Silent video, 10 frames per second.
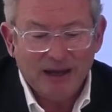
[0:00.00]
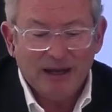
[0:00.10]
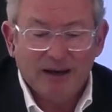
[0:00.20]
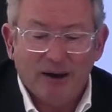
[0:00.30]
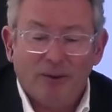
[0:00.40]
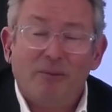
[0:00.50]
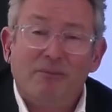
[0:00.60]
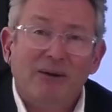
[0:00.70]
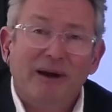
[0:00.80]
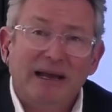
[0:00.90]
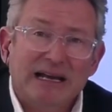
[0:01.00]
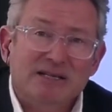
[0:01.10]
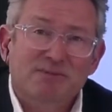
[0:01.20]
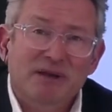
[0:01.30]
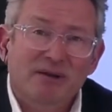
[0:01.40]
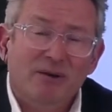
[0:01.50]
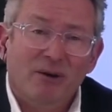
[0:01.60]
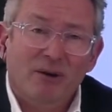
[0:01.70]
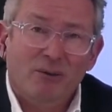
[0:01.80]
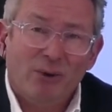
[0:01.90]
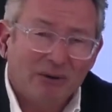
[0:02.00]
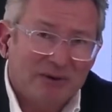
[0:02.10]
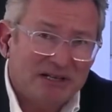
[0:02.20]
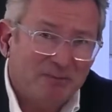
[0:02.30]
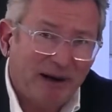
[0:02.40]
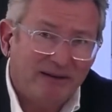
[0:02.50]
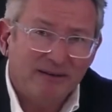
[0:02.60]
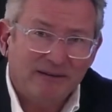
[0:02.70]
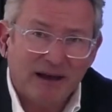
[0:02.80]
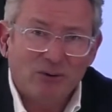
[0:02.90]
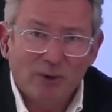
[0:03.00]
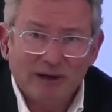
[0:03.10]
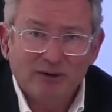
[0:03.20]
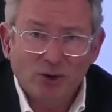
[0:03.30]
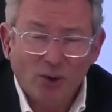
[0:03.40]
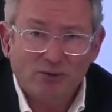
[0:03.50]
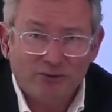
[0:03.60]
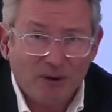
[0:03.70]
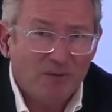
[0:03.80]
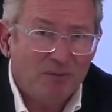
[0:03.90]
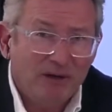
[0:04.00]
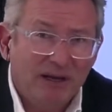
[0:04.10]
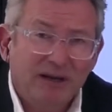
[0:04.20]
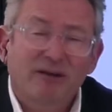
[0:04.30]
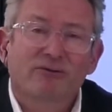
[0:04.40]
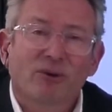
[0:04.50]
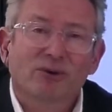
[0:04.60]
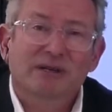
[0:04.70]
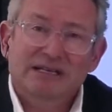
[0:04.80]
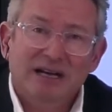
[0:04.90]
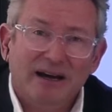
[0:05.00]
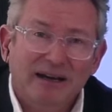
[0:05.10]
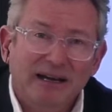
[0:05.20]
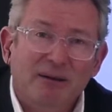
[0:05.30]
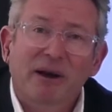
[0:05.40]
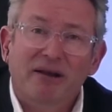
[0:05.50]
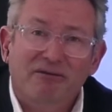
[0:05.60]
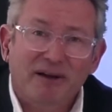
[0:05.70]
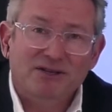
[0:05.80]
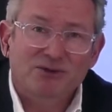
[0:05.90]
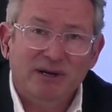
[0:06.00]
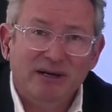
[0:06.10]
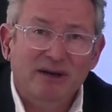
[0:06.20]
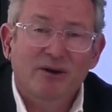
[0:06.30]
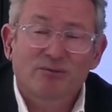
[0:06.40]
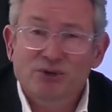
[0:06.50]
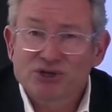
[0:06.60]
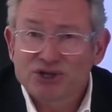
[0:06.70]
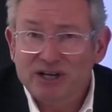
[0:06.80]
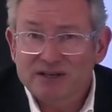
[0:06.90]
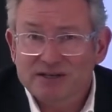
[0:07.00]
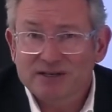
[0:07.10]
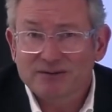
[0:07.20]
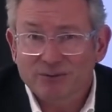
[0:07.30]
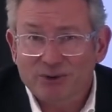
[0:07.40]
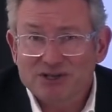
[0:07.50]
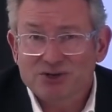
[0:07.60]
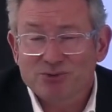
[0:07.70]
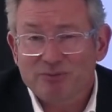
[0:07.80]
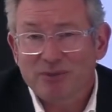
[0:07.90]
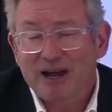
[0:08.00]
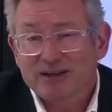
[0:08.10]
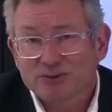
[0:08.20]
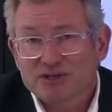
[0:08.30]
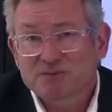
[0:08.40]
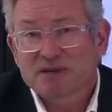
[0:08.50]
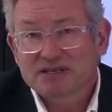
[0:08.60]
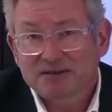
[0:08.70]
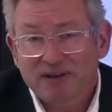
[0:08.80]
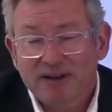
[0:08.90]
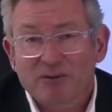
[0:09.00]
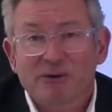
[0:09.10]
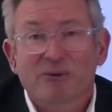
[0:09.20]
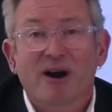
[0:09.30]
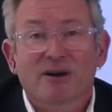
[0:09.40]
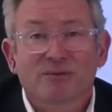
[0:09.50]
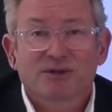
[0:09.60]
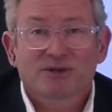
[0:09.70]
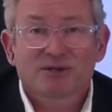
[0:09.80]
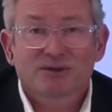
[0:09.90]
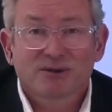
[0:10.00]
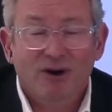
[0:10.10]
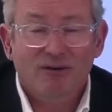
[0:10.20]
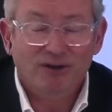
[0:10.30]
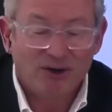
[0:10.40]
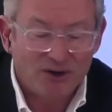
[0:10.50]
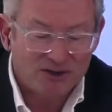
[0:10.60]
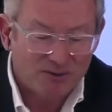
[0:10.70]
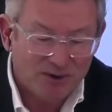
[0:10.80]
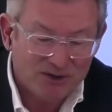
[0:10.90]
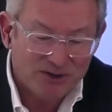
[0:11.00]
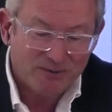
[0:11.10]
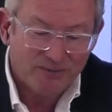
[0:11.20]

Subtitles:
Now, MARELEC has been well respected and well known from the beginning for designing and manufacturing machines which reply to the specific requirements of the customers.